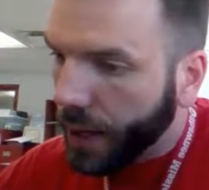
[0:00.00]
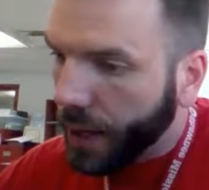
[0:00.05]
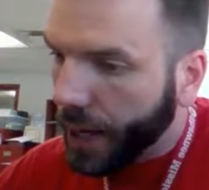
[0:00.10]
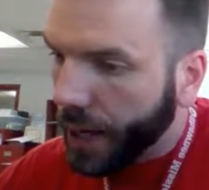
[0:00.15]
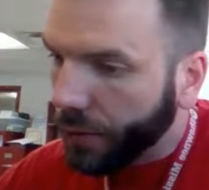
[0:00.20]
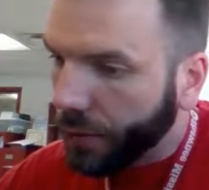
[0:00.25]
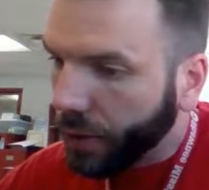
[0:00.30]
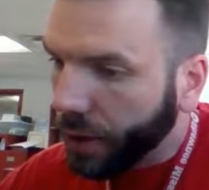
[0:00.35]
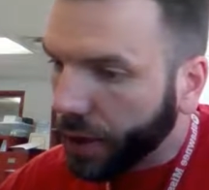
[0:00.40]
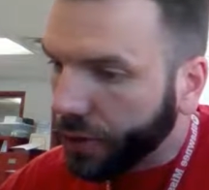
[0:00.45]

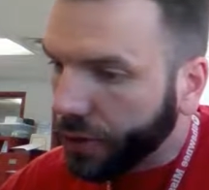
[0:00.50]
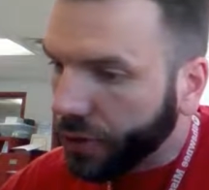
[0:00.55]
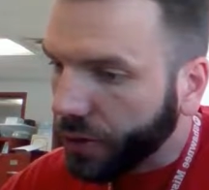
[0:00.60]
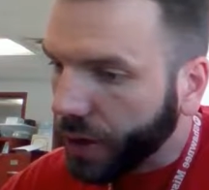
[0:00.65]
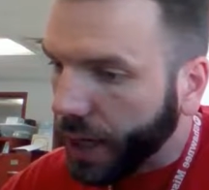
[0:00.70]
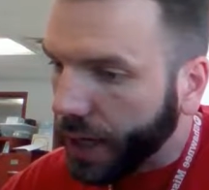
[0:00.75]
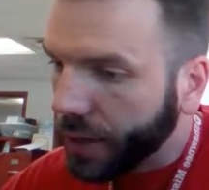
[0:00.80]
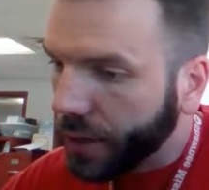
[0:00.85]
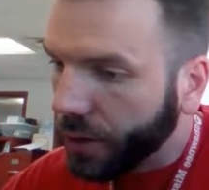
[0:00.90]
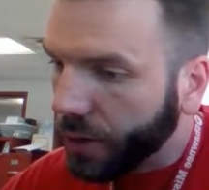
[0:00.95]
And we're going to
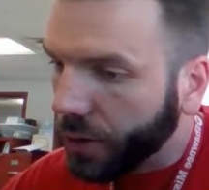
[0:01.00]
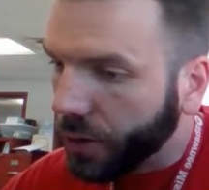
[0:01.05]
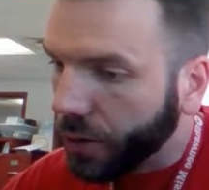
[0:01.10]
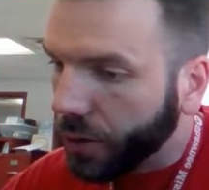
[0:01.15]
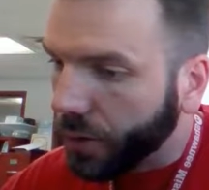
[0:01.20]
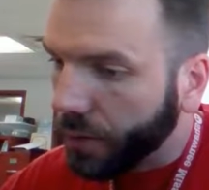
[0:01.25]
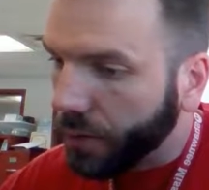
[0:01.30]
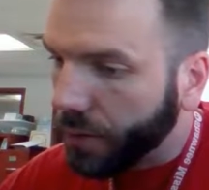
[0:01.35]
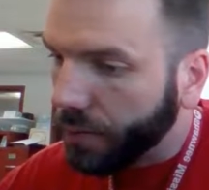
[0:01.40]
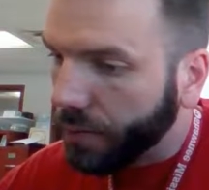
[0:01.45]
try
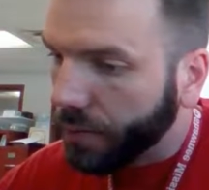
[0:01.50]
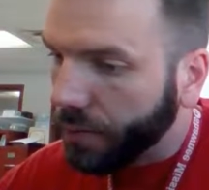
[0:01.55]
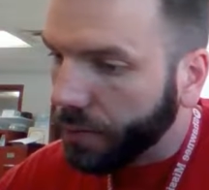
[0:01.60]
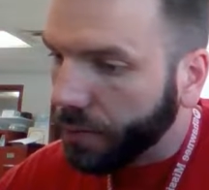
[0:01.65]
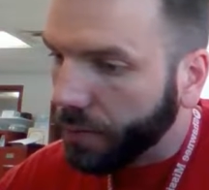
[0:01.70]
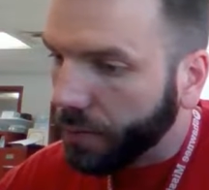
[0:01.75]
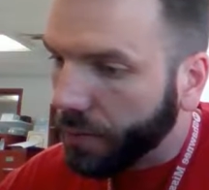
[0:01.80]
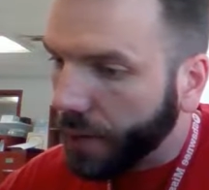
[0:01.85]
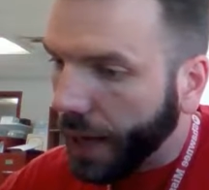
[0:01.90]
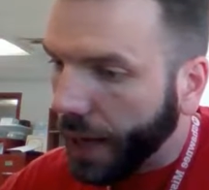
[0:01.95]
to
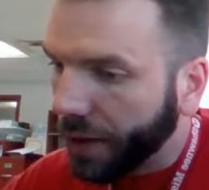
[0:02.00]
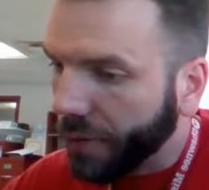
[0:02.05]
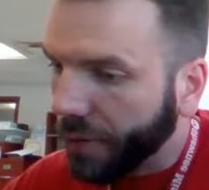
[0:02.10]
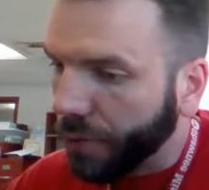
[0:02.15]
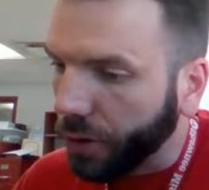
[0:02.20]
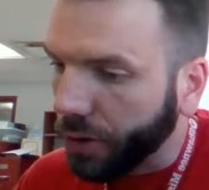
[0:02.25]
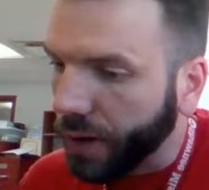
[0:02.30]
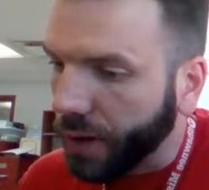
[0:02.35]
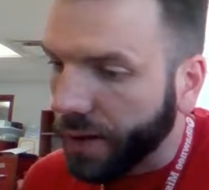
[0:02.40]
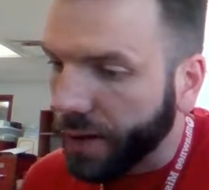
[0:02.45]

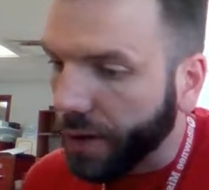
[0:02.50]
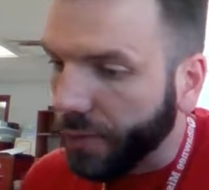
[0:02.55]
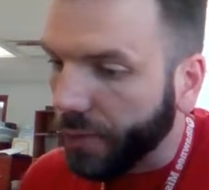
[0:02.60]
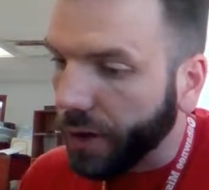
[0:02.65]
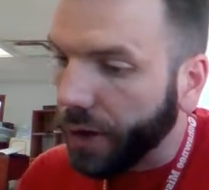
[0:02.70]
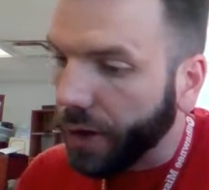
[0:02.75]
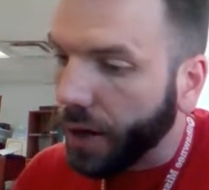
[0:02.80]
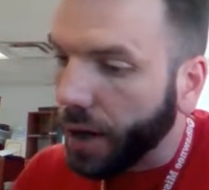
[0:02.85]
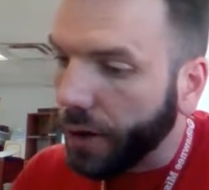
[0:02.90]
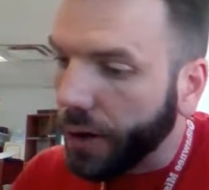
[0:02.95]
export this
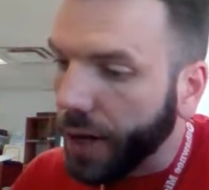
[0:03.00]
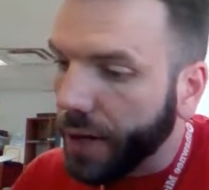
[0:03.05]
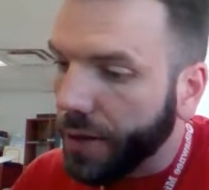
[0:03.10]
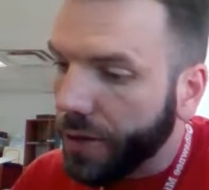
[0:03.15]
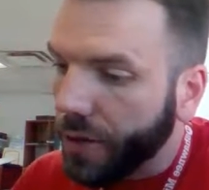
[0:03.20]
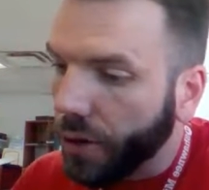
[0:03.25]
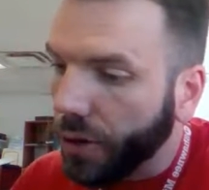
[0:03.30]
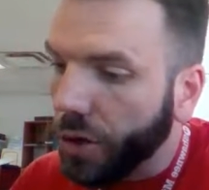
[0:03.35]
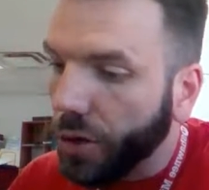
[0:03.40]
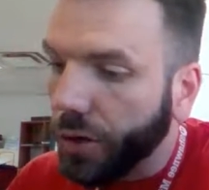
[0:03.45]
somewhere. All right,
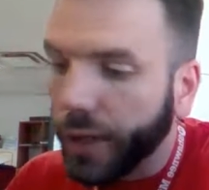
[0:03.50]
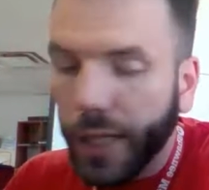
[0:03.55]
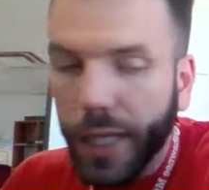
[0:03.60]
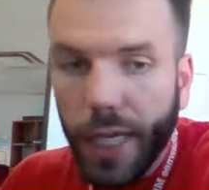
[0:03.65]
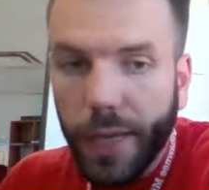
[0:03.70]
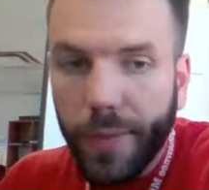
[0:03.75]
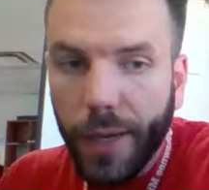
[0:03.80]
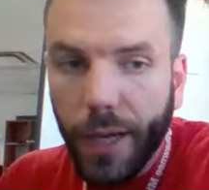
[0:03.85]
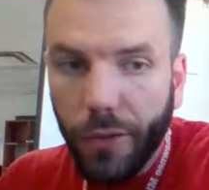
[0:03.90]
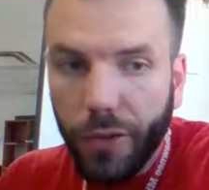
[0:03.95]
so you can
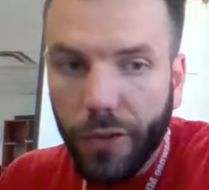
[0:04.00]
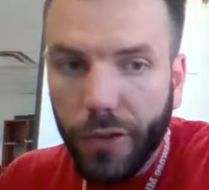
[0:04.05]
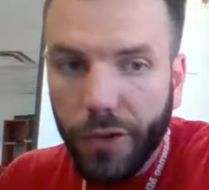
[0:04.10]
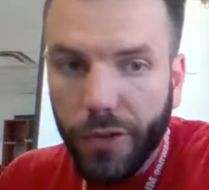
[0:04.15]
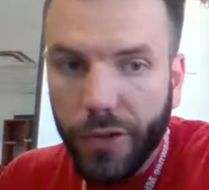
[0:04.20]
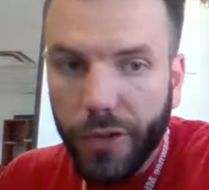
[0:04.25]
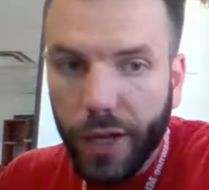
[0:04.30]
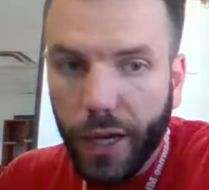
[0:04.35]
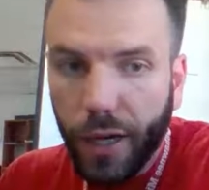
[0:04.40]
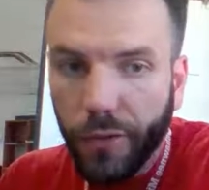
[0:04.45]
email
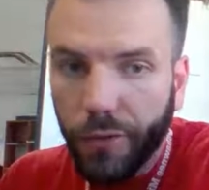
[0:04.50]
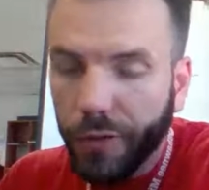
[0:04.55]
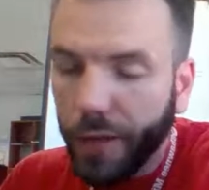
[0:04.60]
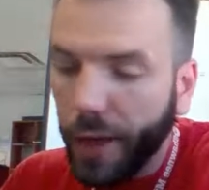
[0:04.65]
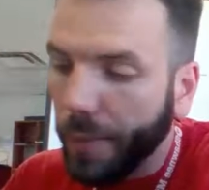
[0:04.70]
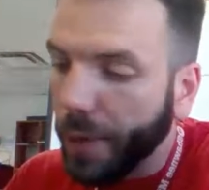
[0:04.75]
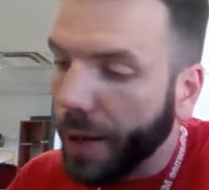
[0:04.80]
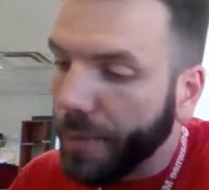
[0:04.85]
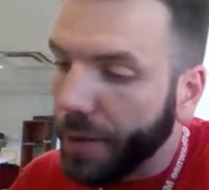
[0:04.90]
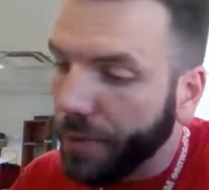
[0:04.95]
yourself.
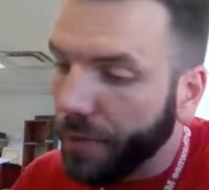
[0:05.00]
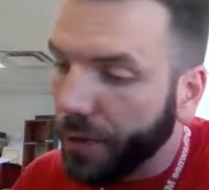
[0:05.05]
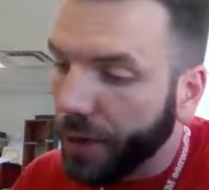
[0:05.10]
That might be